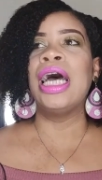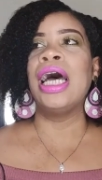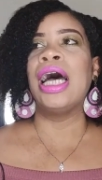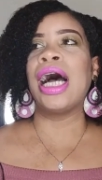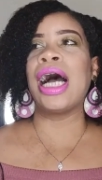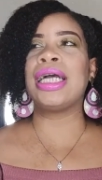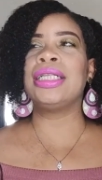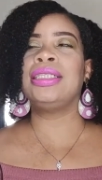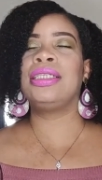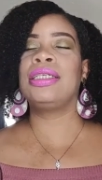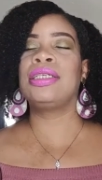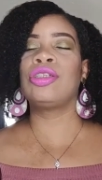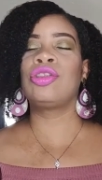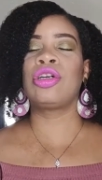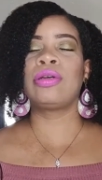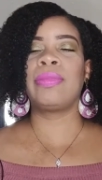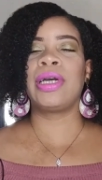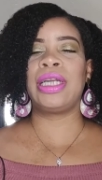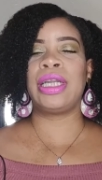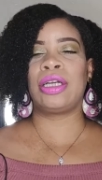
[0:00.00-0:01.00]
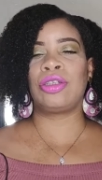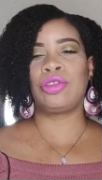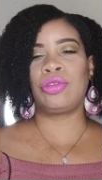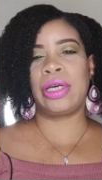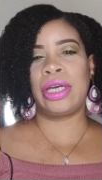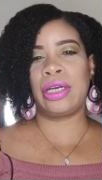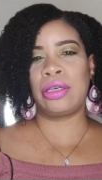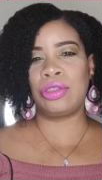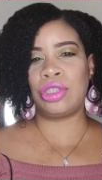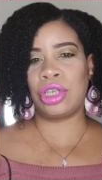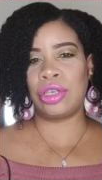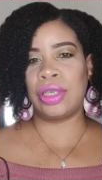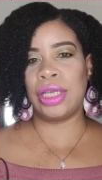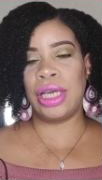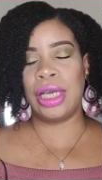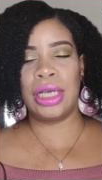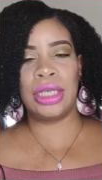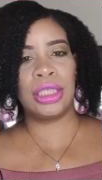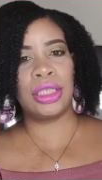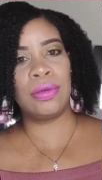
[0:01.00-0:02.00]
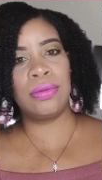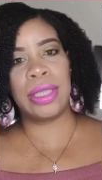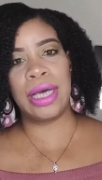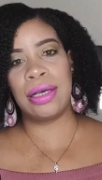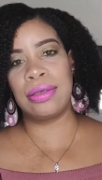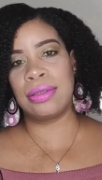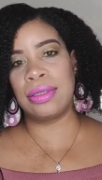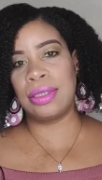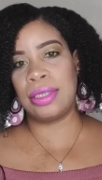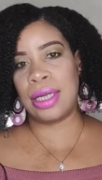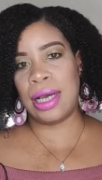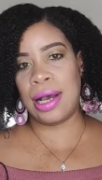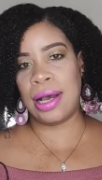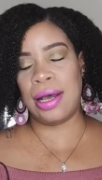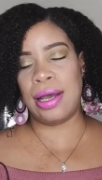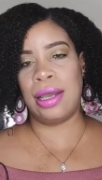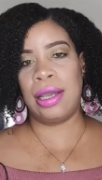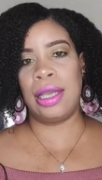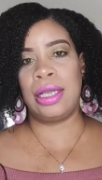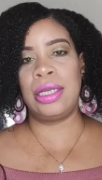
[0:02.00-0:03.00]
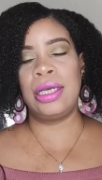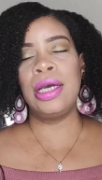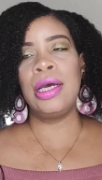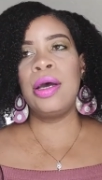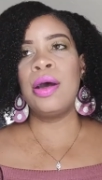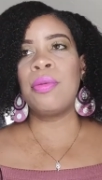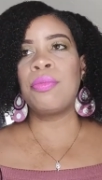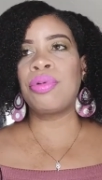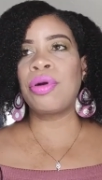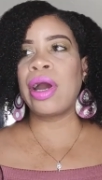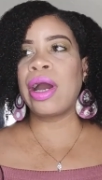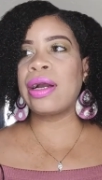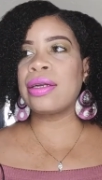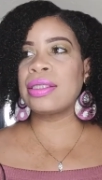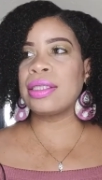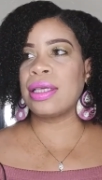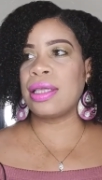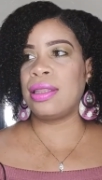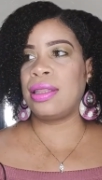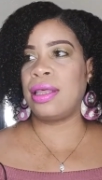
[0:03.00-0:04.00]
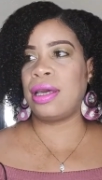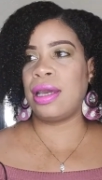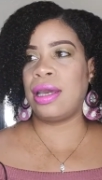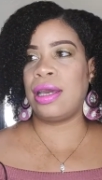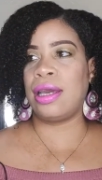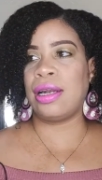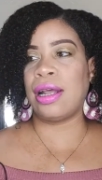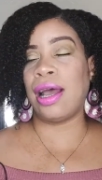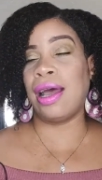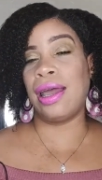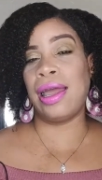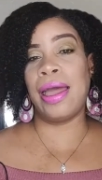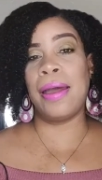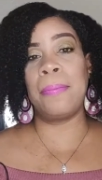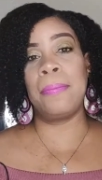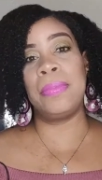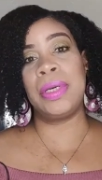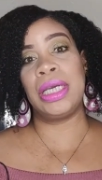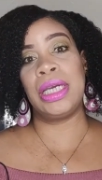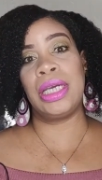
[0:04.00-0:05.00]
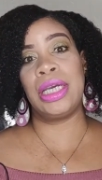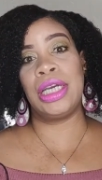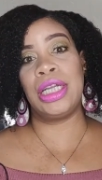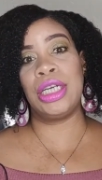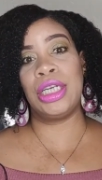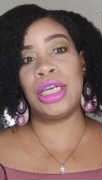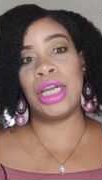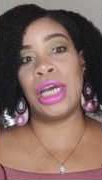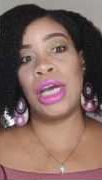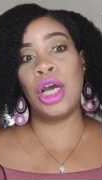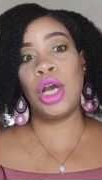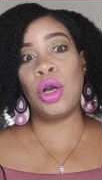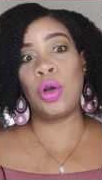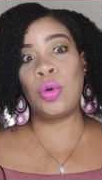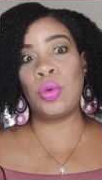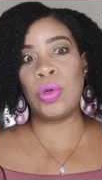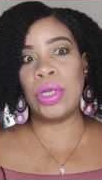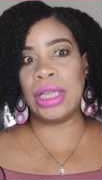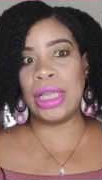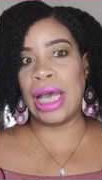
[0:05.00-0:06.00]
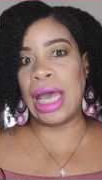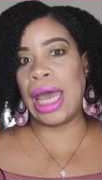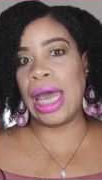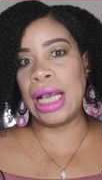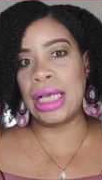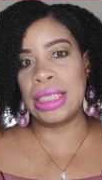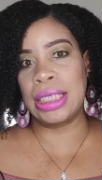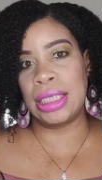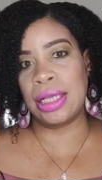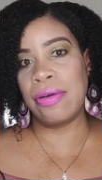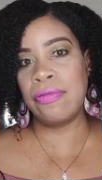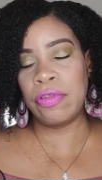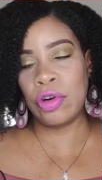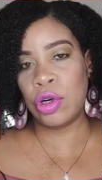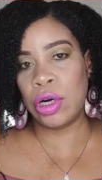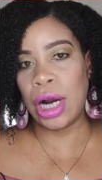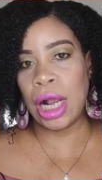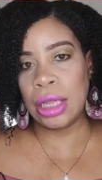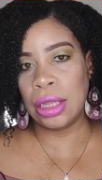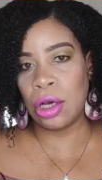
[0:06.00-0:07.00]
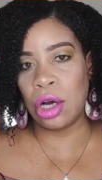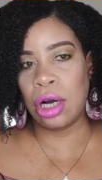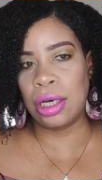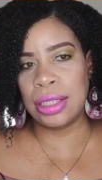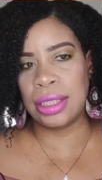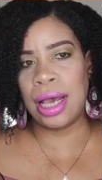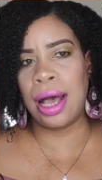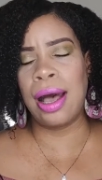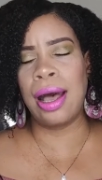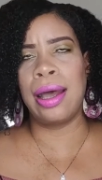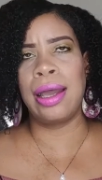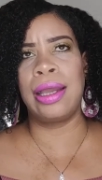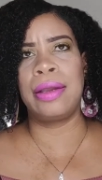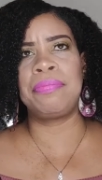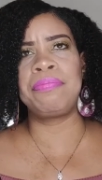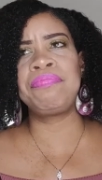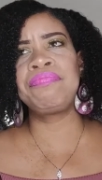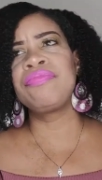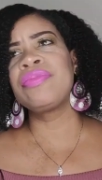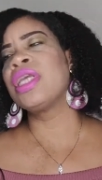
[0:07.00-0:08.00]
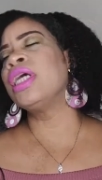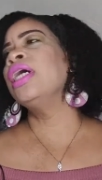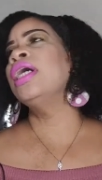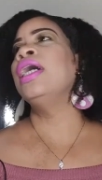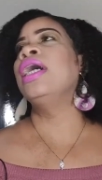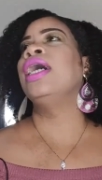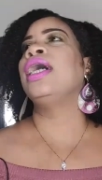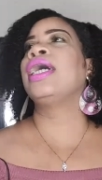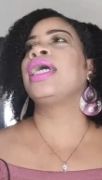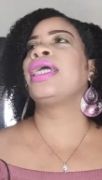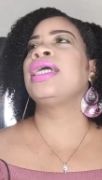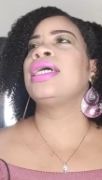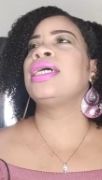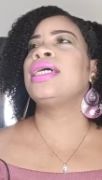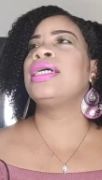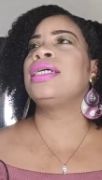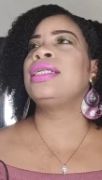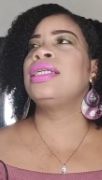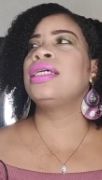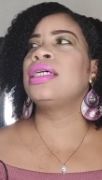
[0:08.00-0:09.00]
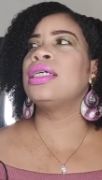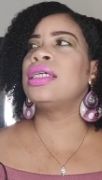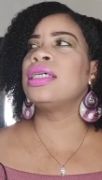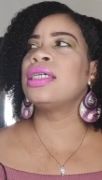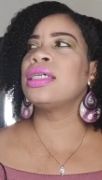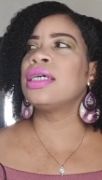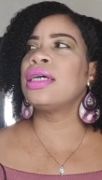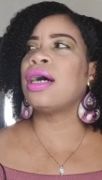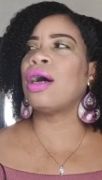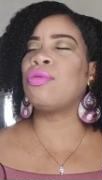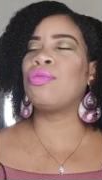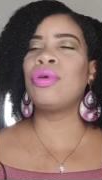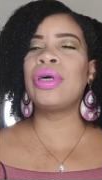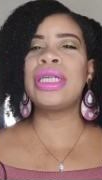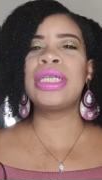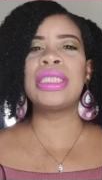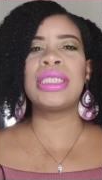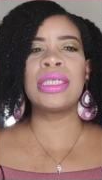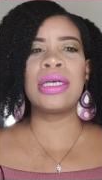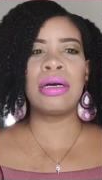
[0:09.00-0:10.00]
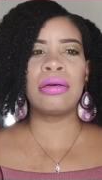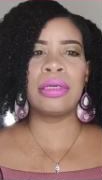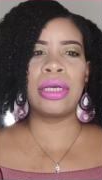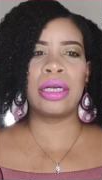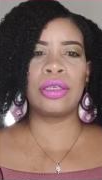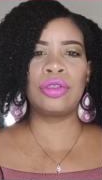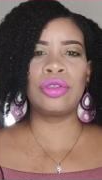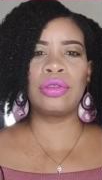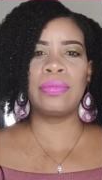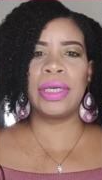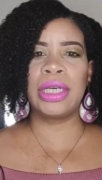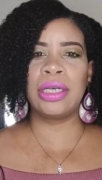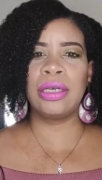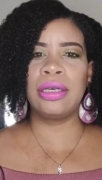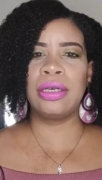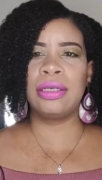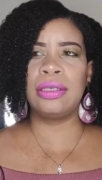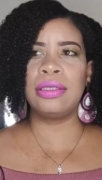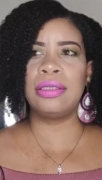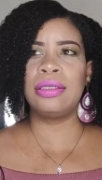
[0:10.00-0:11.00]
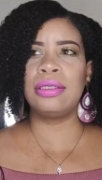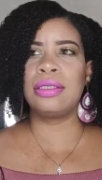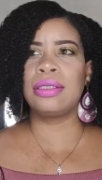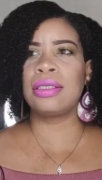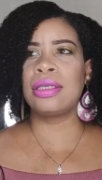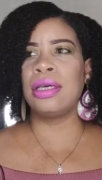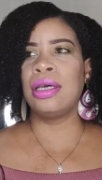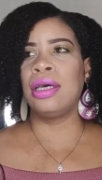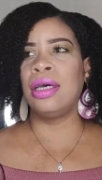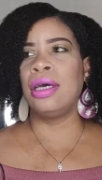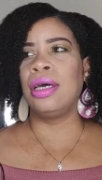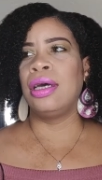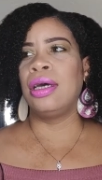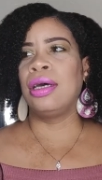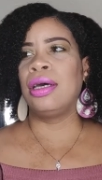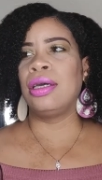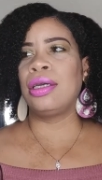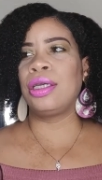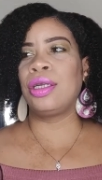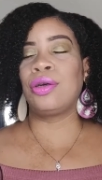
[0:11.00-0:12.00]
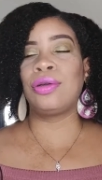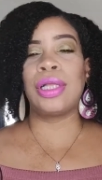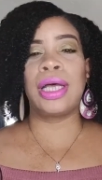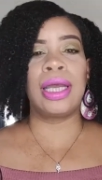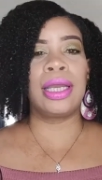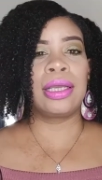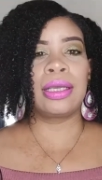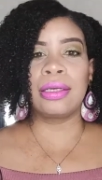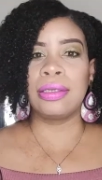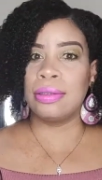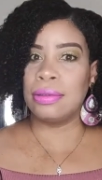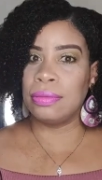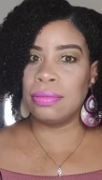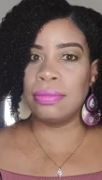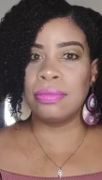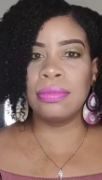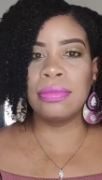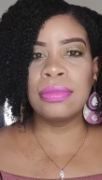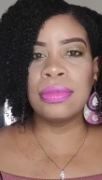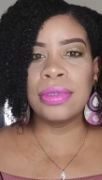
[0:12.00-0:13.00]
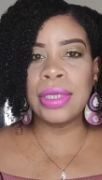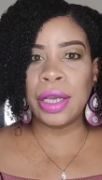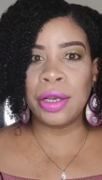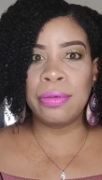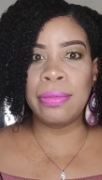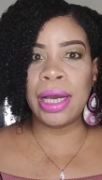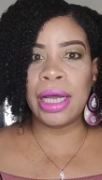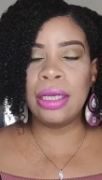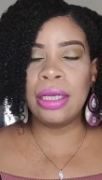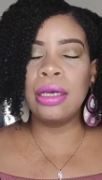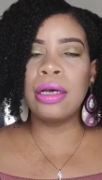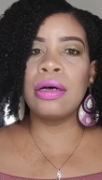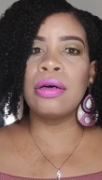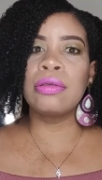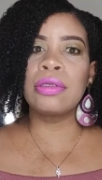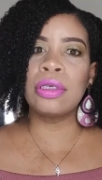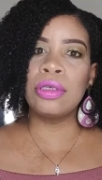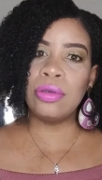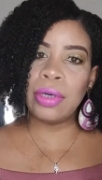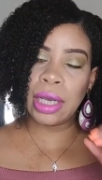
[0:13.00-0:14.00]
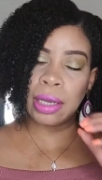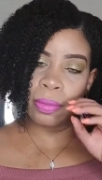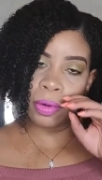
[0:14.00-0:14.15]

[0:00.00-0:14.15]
I did start my natural hair journey in 2009. Prior to that, I had been relaxed for a long time. And I wanted to go natural because, you know, like everybody else who had been